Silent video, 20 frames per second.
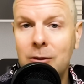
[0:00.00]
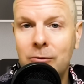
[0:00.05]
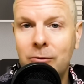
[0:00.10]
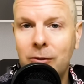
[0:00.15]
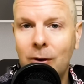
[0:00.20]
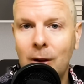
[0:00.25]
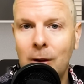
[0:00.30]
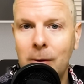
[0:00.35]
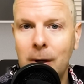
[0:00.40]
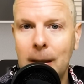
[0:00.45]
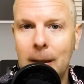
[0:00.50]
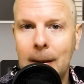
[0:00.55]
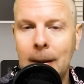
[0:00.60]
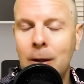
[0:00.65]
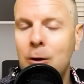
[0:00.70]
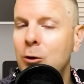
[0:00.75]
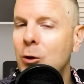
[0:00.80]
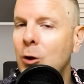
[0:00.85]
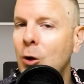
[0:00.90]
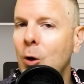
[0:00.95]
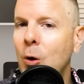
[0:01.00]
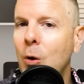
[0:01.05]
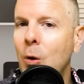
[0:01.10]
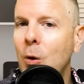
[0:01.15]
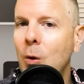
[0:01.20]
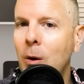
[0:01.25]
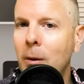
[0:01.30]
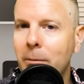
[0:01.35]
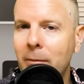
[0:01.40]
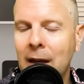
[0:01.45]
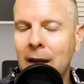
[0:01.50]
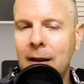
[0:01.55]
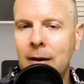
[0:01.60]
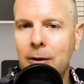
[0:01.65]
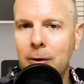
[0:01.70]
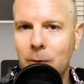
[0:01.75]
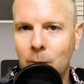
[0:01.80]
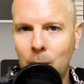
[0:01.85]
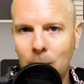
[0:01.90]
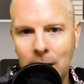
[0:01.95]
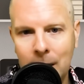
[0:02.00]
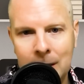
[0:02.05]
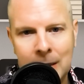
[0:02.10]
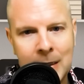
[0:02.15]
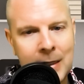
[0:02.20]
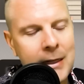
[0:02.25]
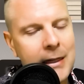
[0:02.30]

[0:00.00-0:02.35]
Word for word: follow it no matter what.